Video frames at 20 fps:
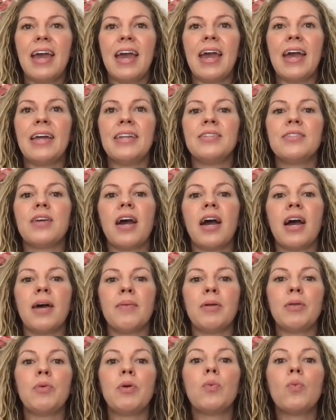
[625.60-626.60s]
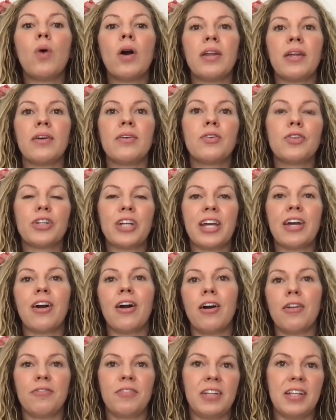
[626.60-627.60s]
And we want to create
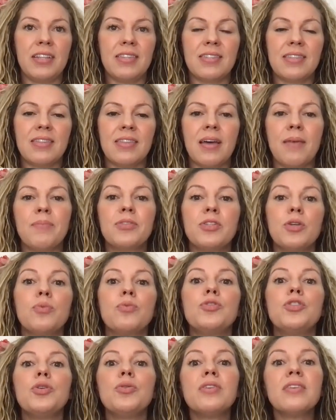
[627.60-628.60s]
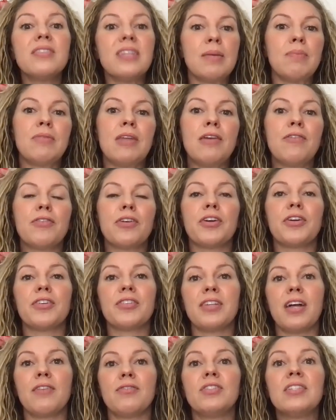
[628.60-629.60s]
confidence in them. So do the same thing for
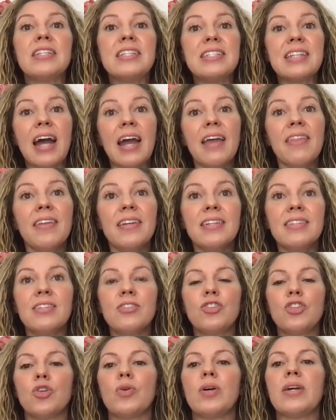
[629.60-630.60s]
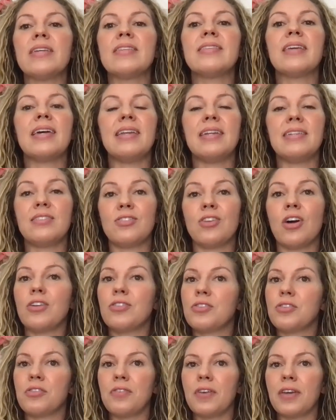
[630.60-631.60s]
yourself. Decide that it's a choice and it's
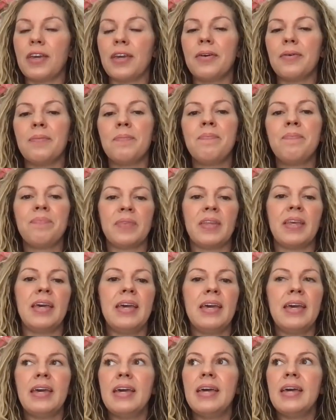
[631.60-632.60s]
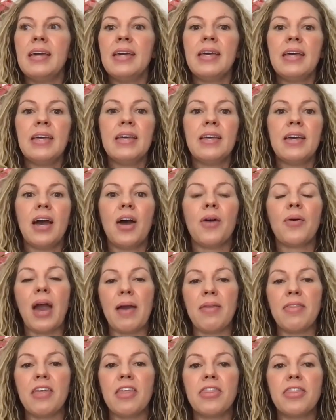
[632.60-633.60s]
not serving you.
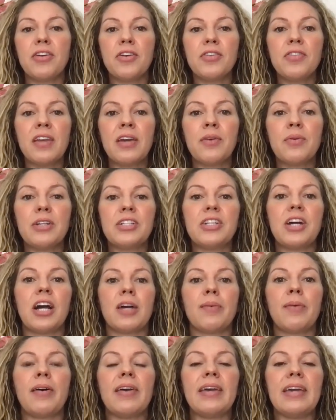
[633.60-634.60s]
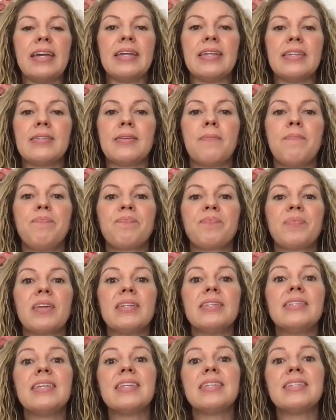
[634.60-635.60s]
Okay, the third thing I want to talk about is
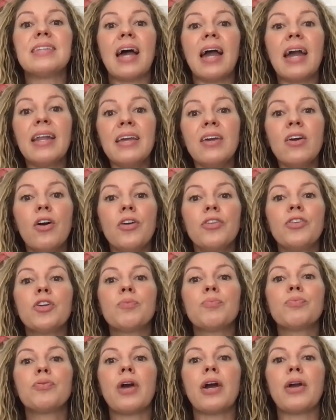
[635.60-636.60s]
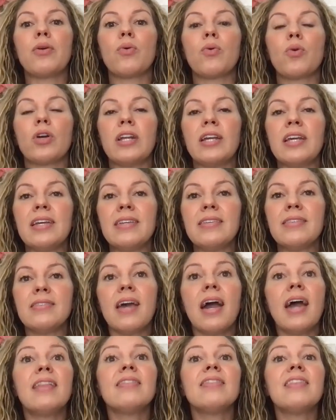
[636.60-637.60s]
deciding on your priorities
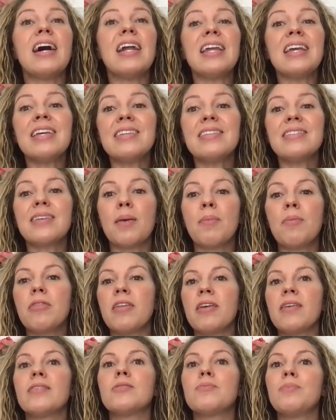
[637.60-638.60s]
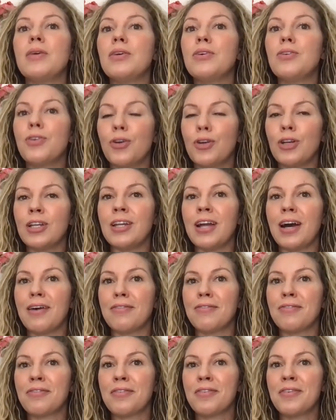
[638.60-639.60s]
and letting some things be good
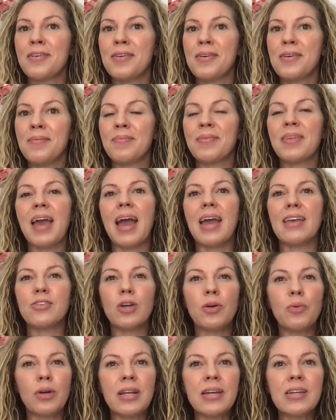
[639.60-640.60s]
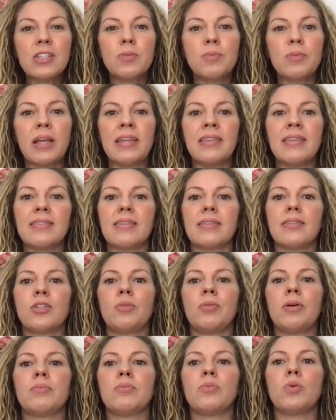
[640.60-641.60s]
enough. Okay, so I want to explain this a
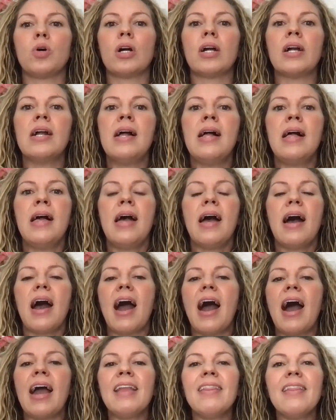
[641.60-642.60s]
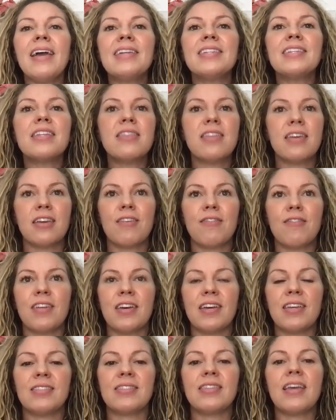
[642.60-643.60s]
little bit more. I like to think of
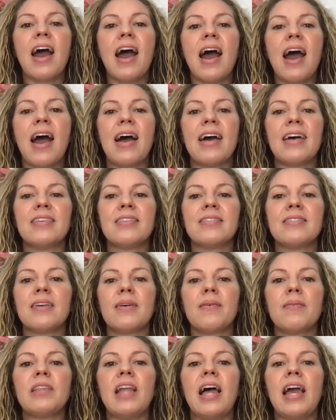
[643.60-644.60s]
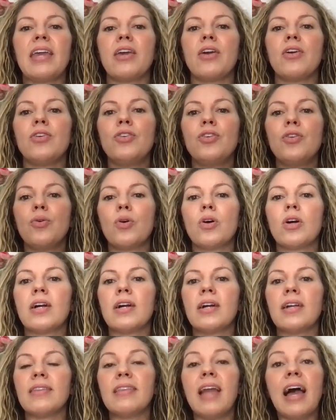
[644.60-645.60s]
this as like
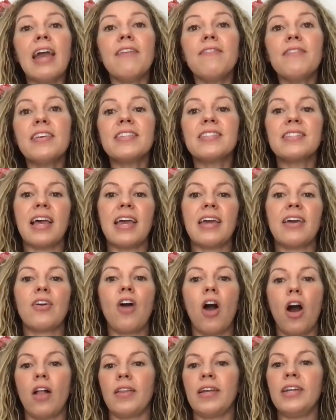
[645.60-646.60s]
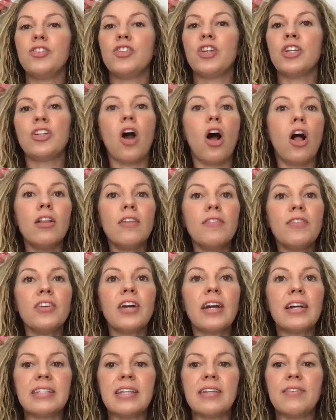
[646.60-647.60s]
your life is like college, and all of
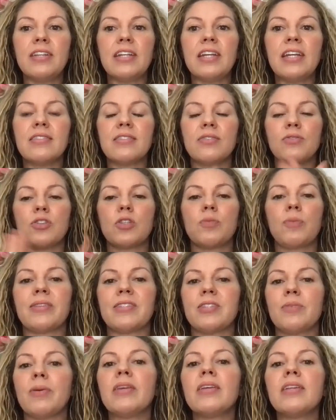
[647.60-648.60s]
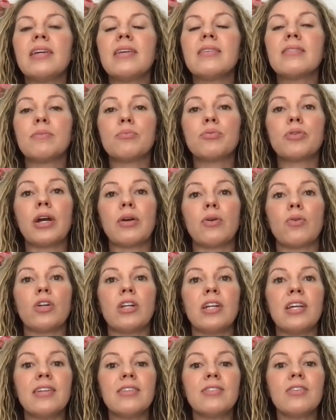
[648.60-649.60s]
your activities and responsibilities and
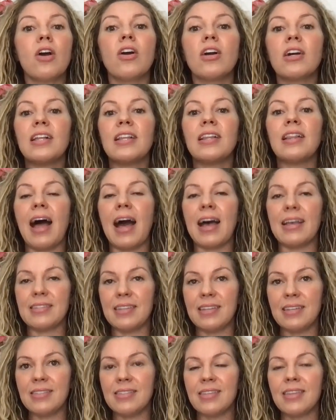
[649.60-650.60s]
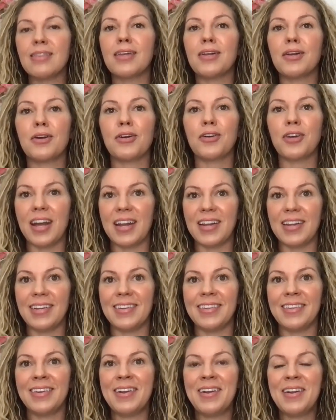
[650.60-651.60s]
priorities are classes that are graded.